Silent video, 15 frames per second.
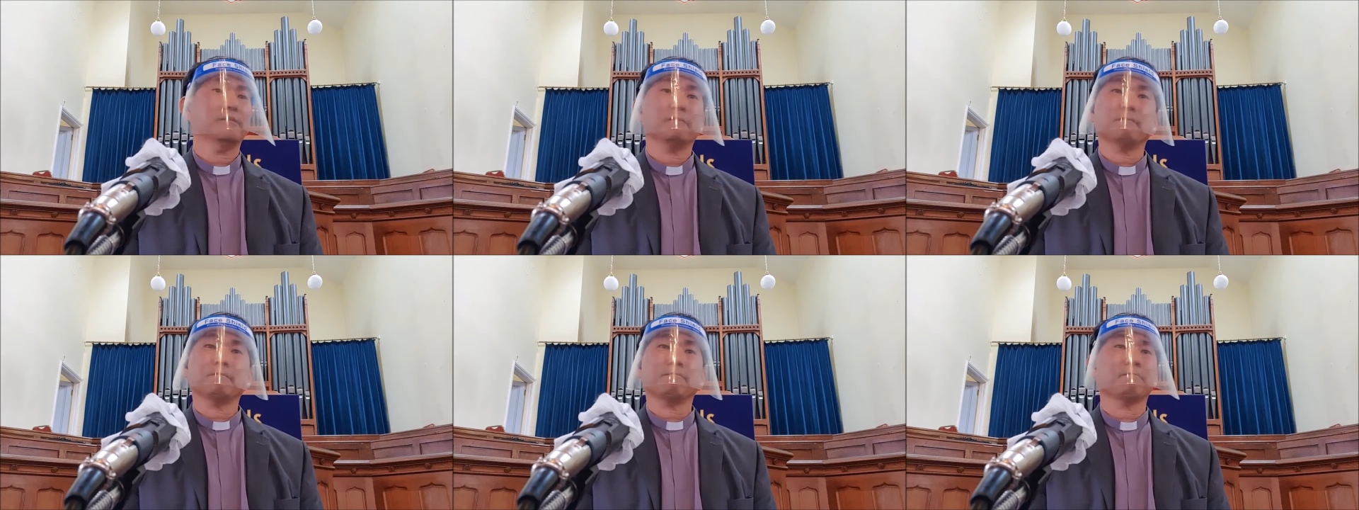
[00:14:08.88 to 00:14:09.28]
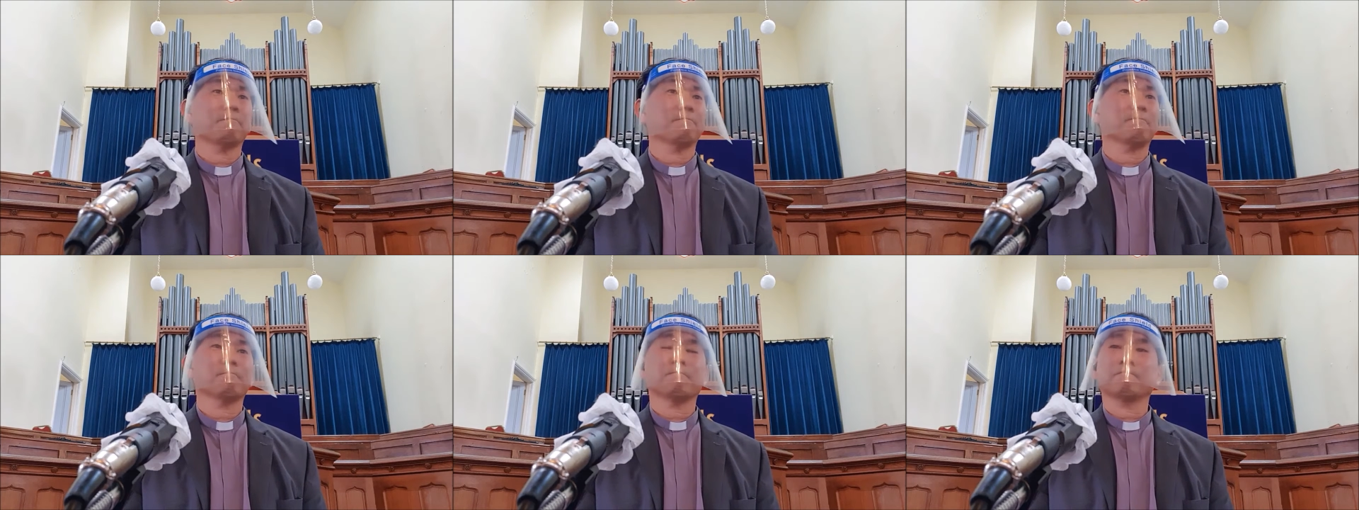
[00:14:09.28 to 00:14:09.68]

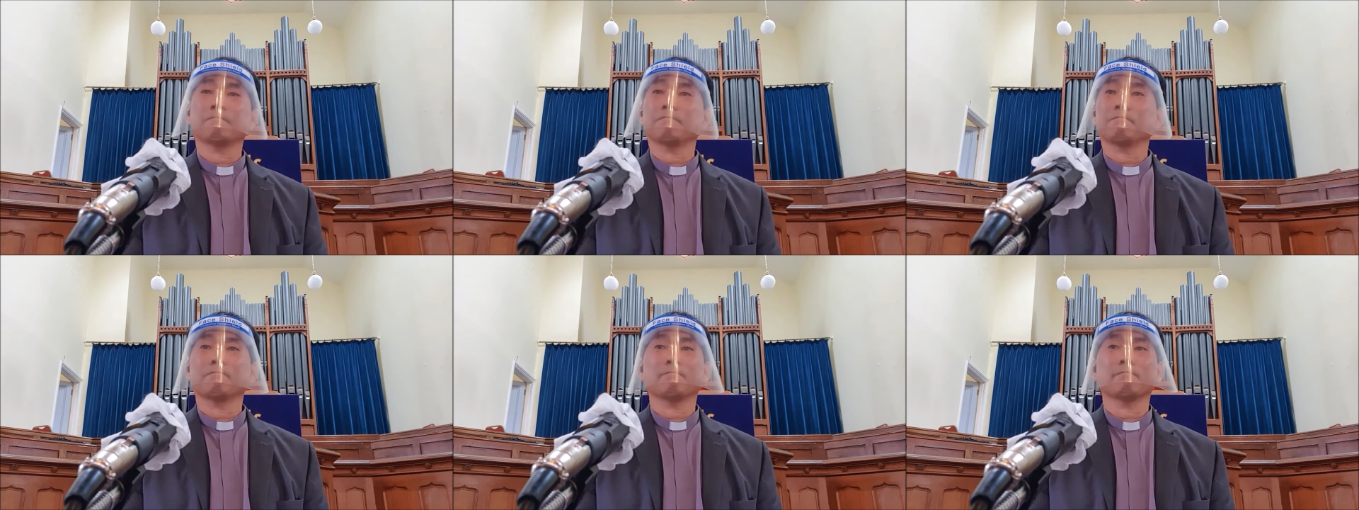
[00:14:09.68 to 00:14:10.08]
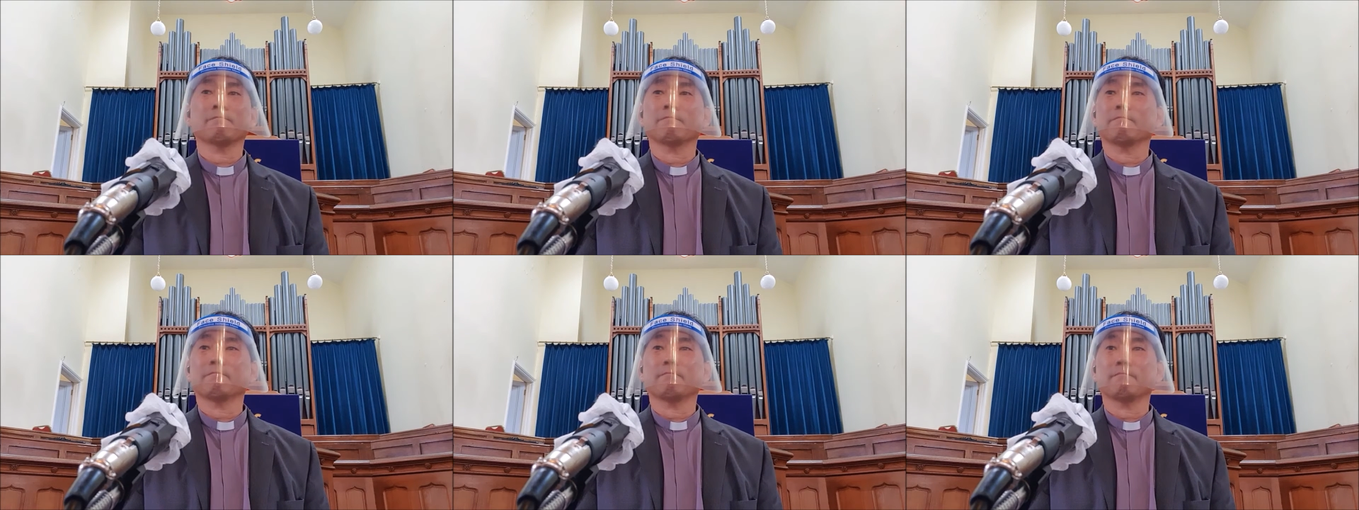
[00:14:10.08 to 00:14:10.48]

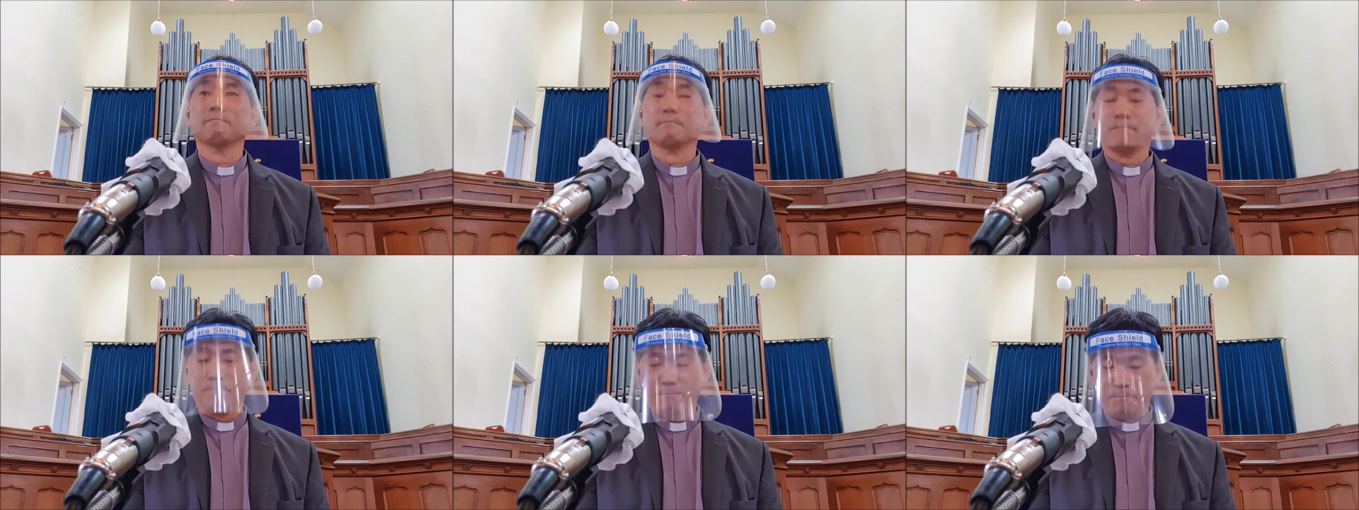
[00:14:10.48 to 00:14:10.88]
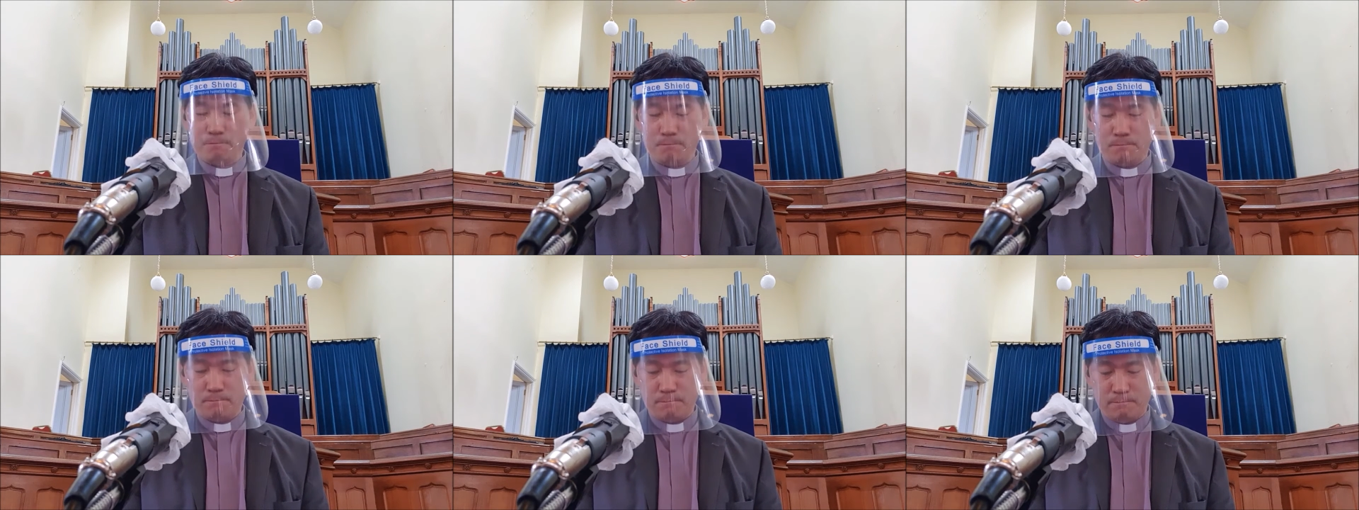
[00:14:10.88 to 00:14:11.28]

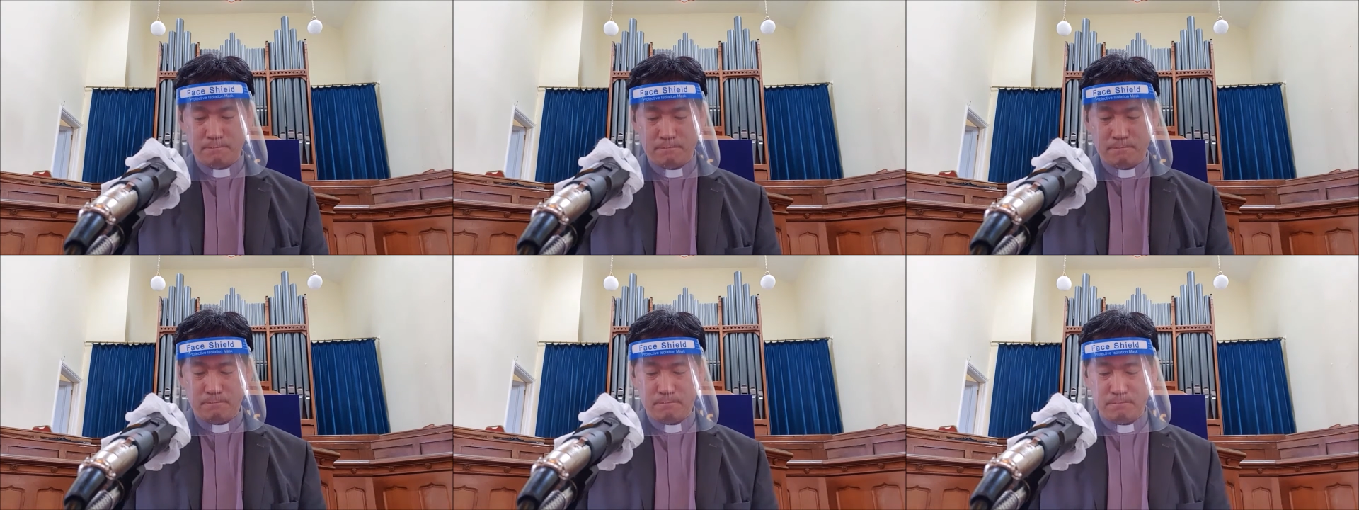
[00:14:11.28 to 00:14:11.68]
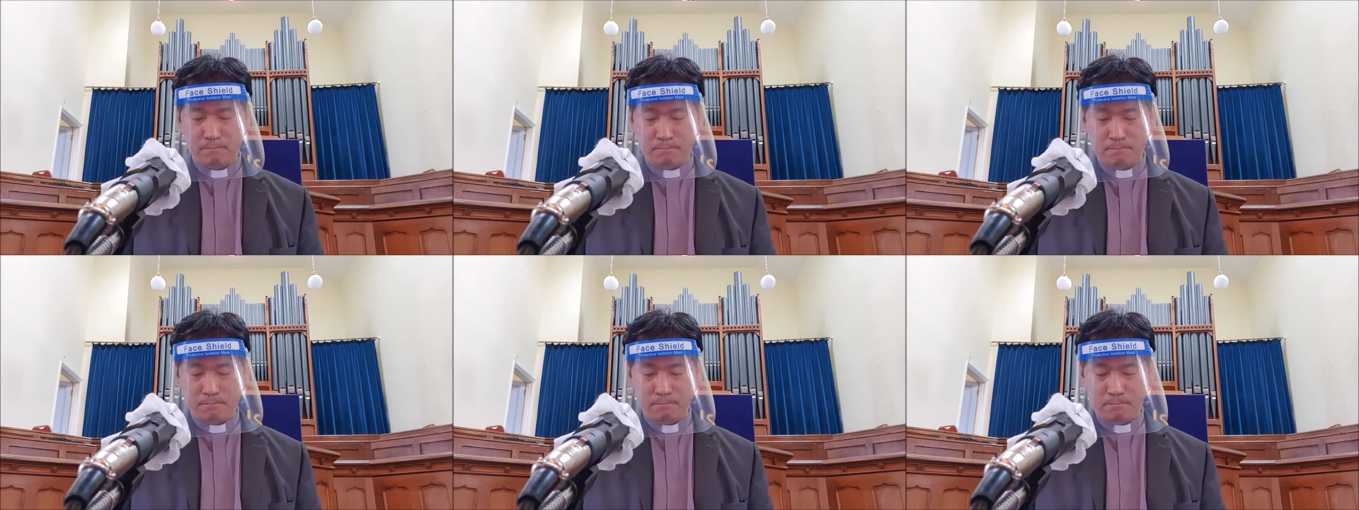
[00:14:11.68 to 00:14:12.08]

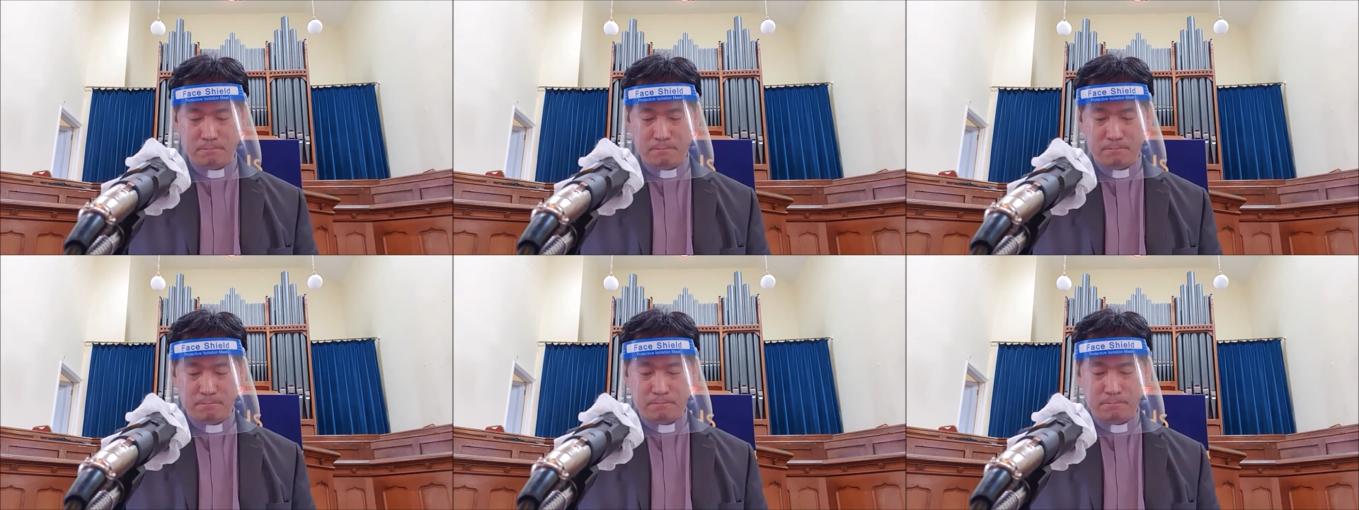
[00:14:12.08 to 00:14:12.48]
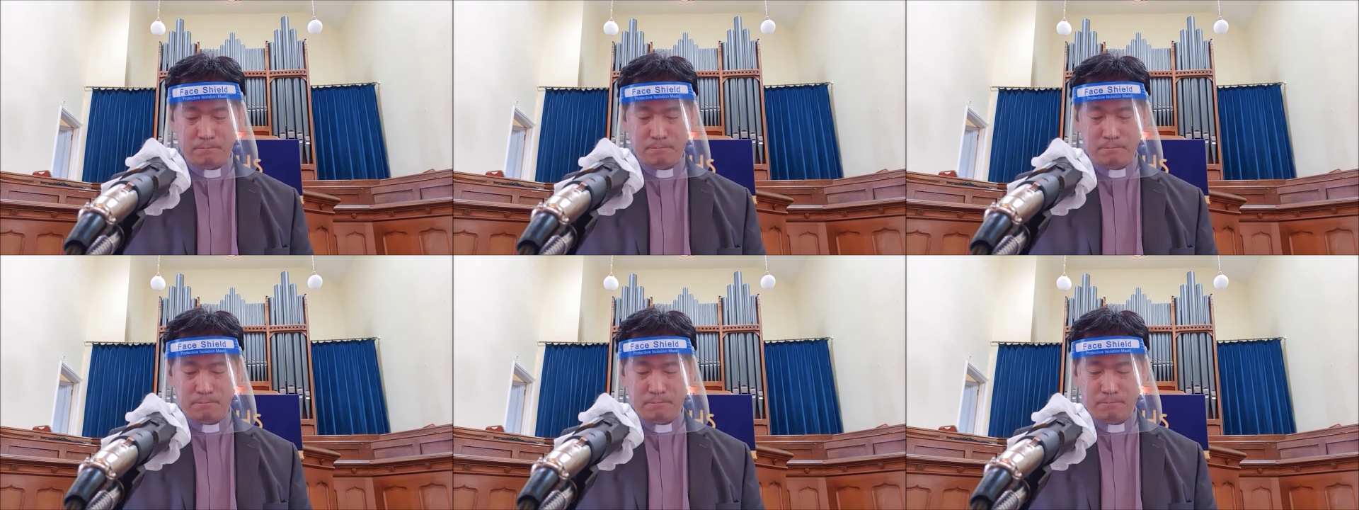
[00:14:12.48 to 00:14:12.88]

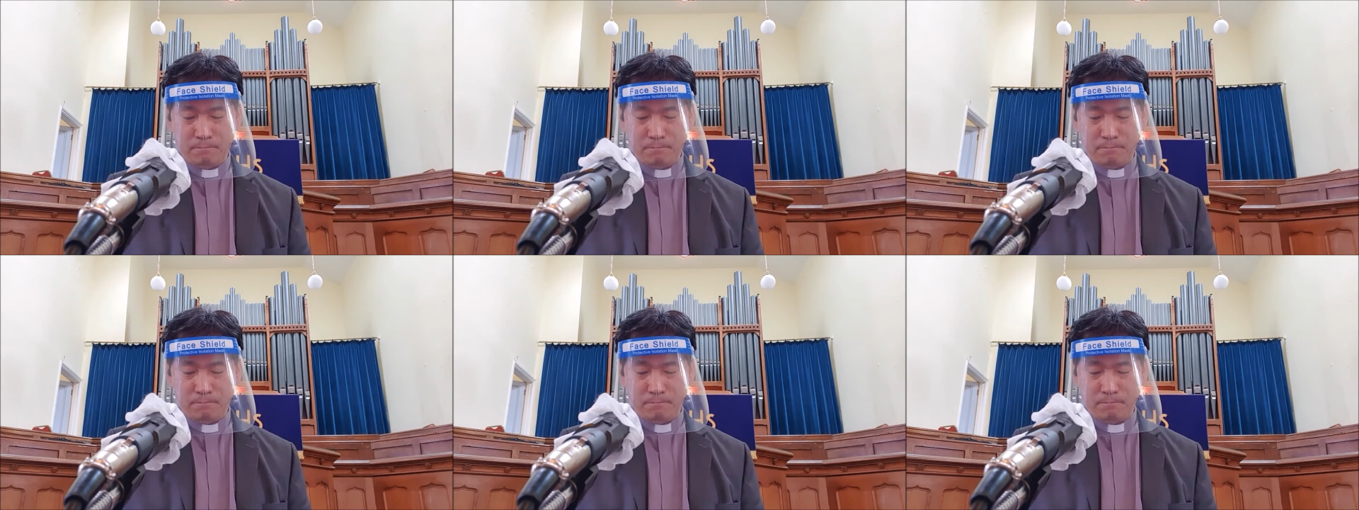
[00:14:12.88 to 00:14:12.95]
(silence)